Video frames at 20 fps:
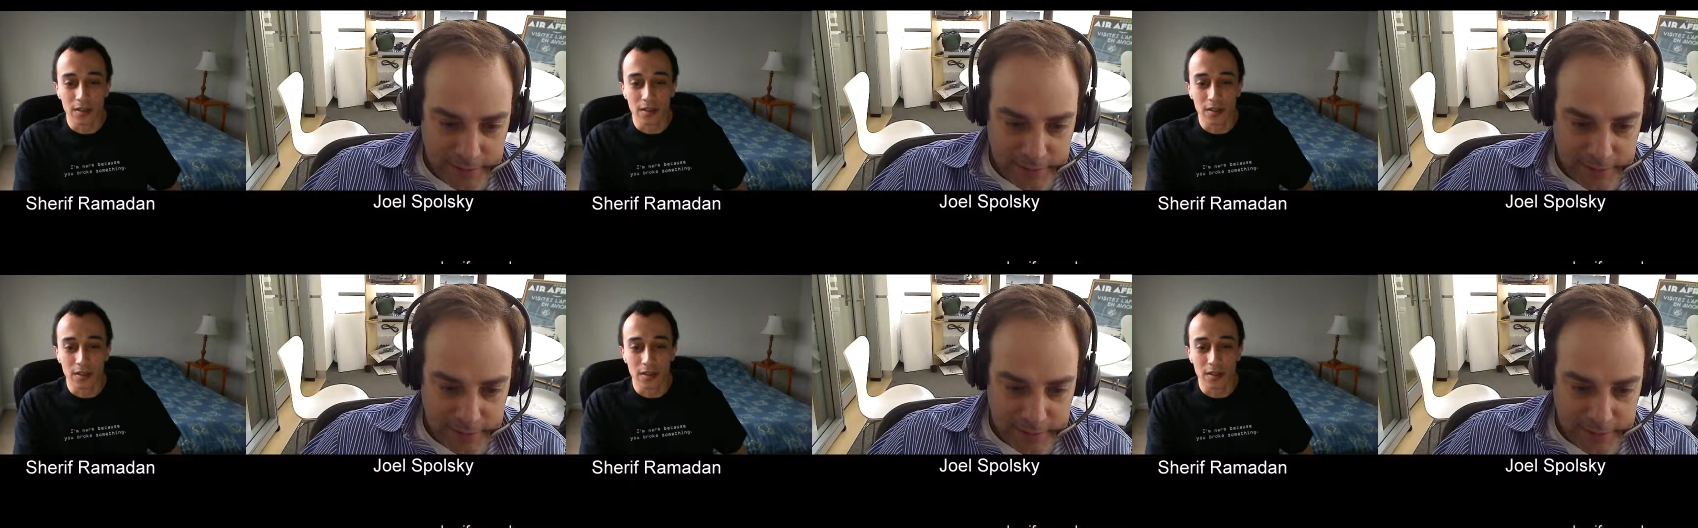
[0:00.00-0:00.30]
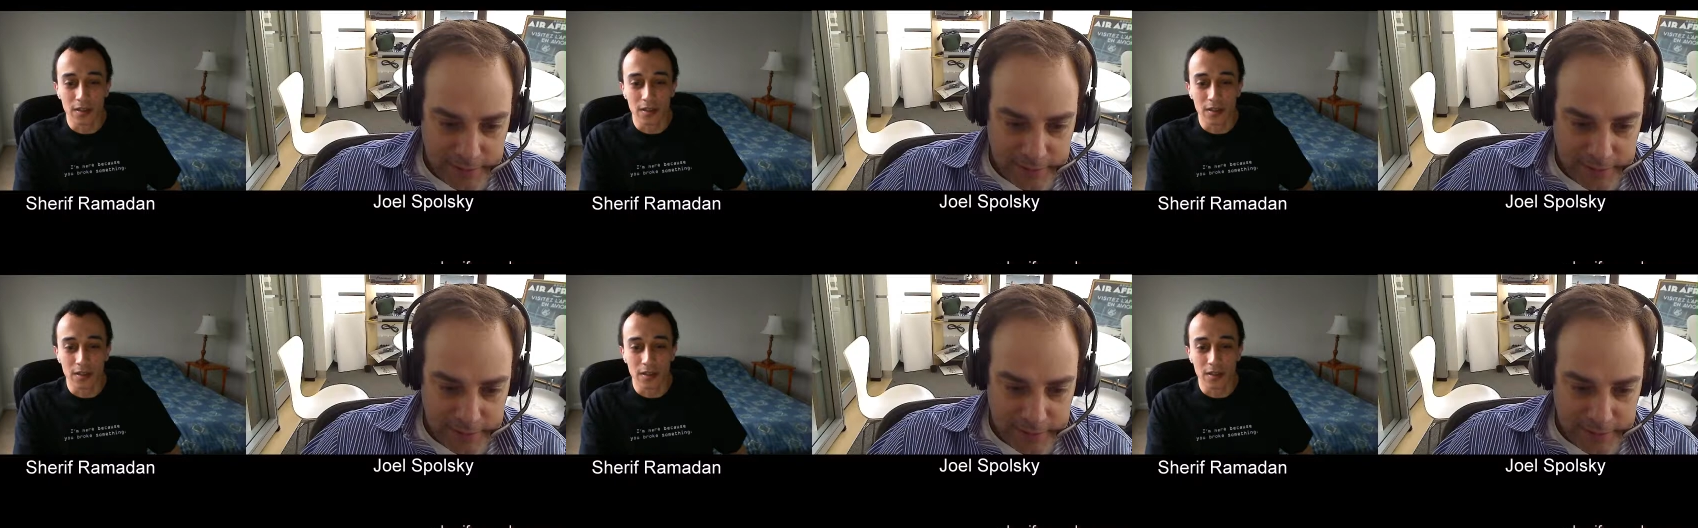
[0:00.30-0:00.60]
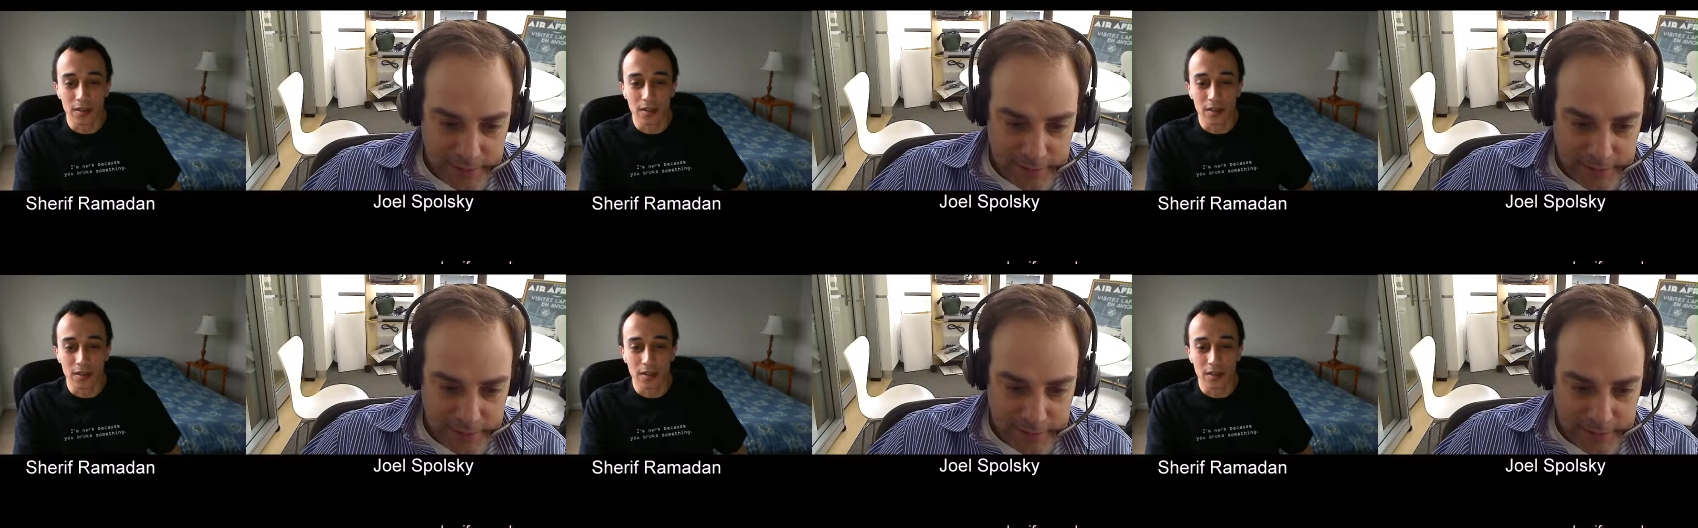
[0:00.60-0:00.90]

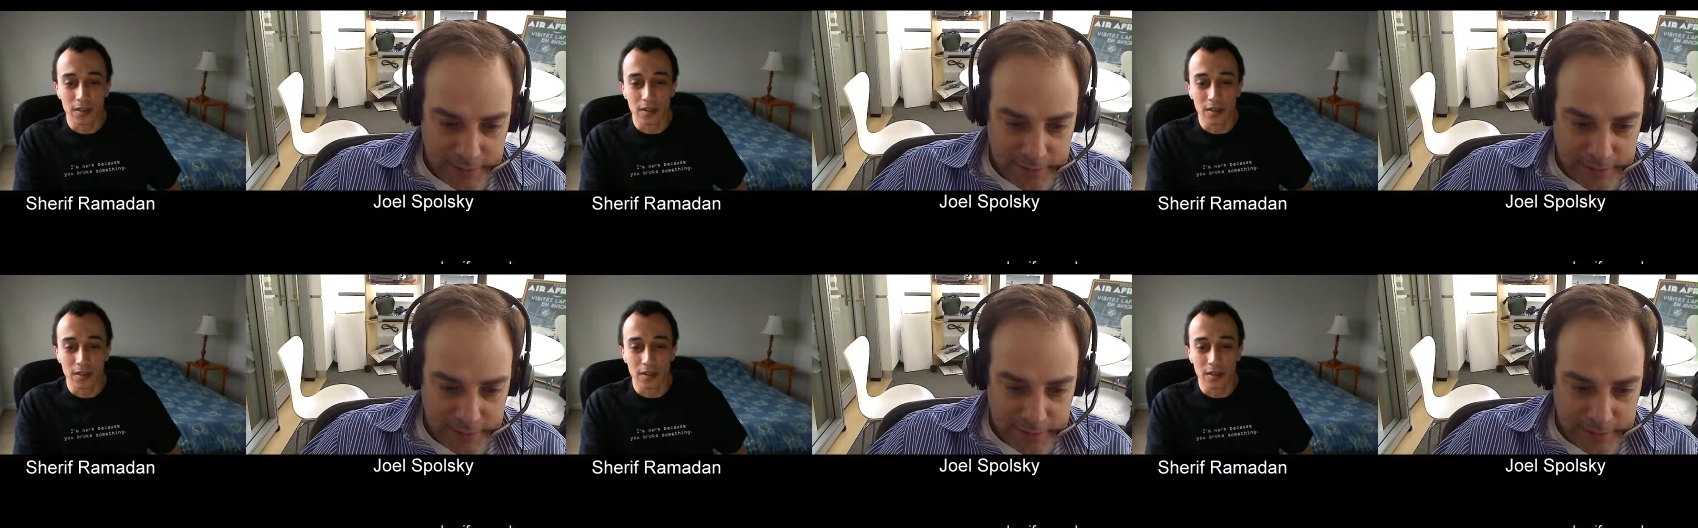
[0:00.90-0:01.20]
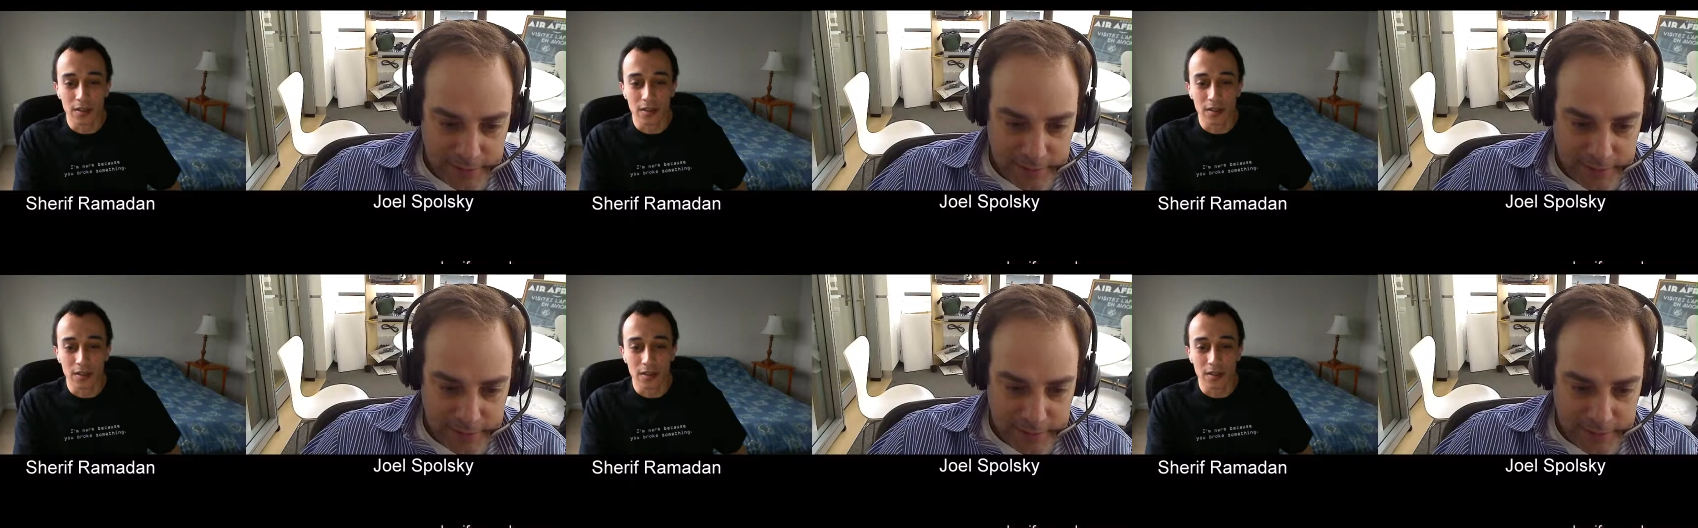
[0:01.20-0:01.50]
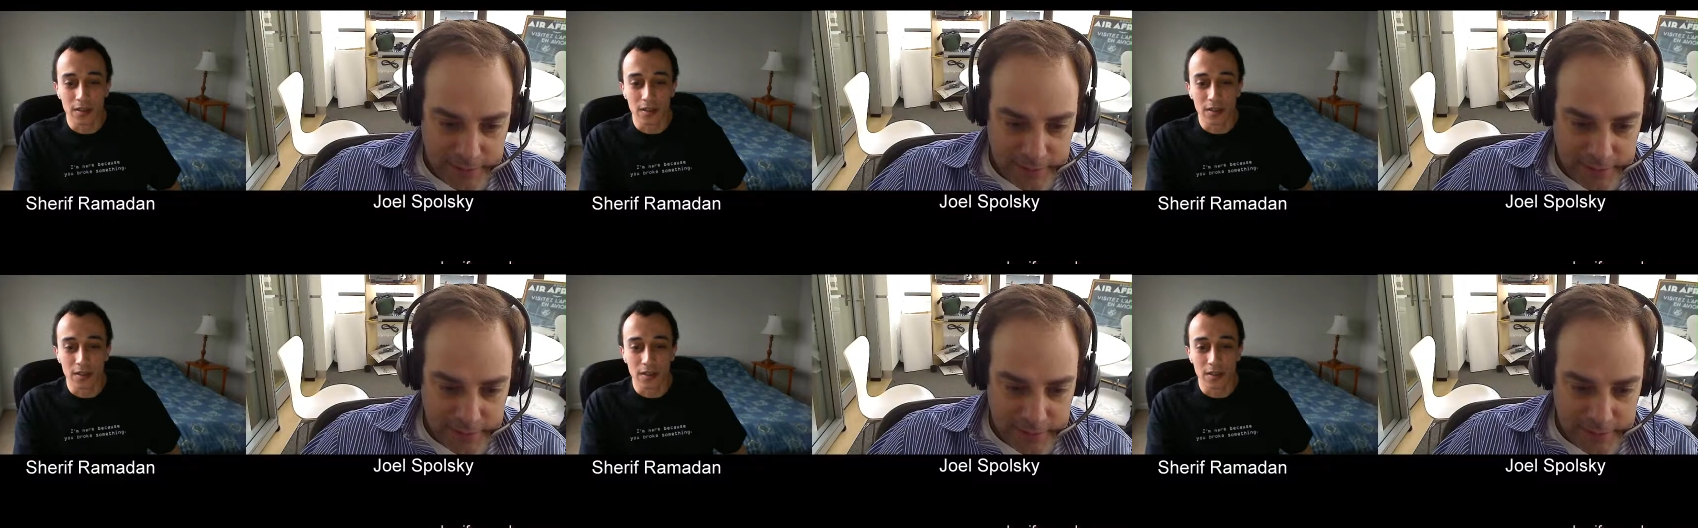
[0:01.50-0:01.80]

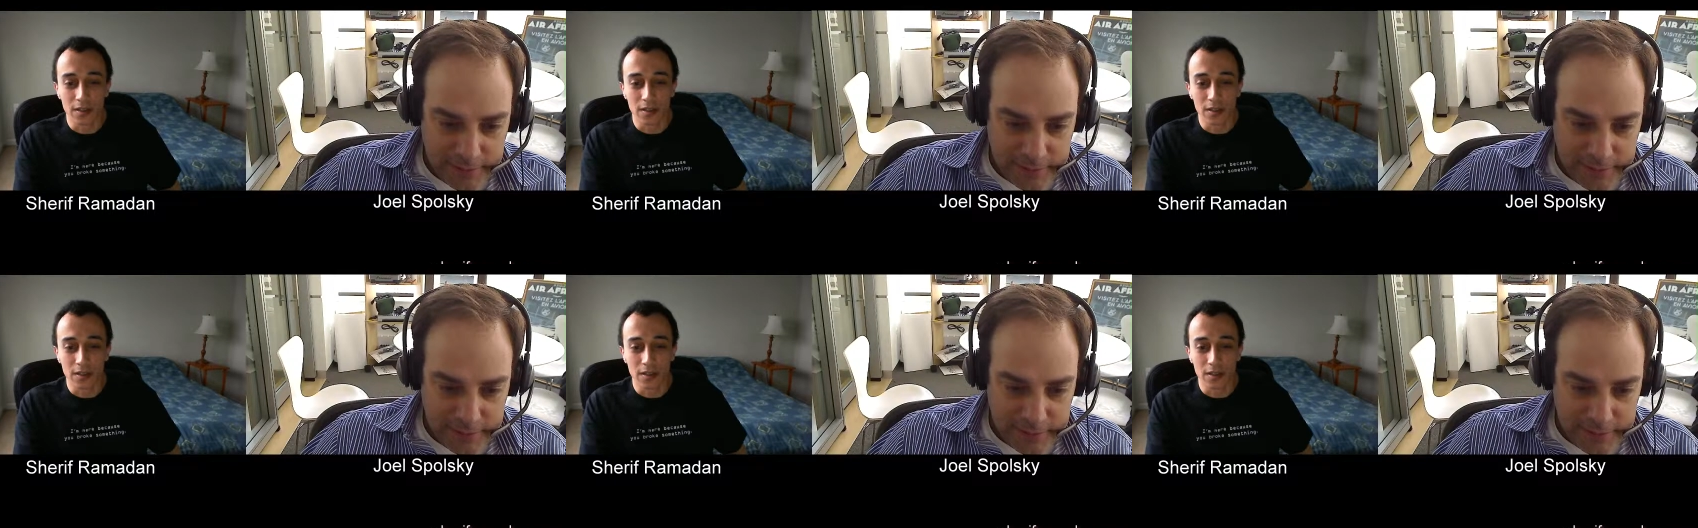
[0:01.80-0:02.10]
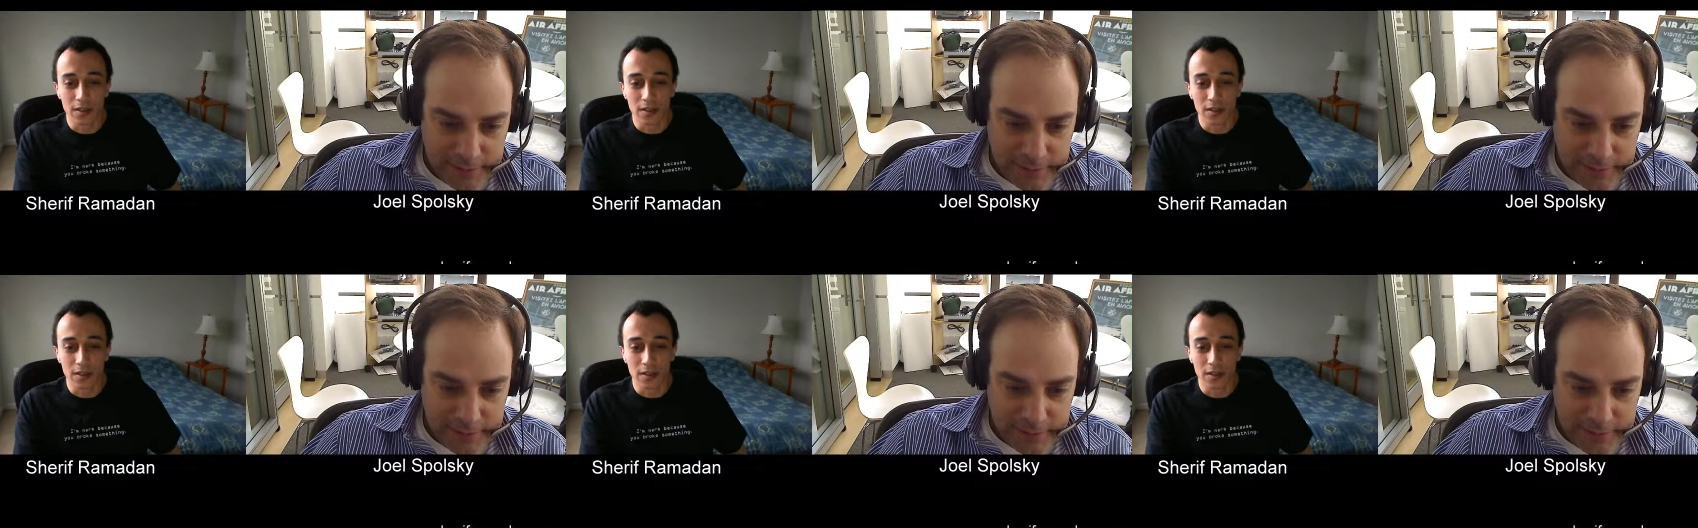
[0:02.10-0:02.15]
No one is speaking in this clip.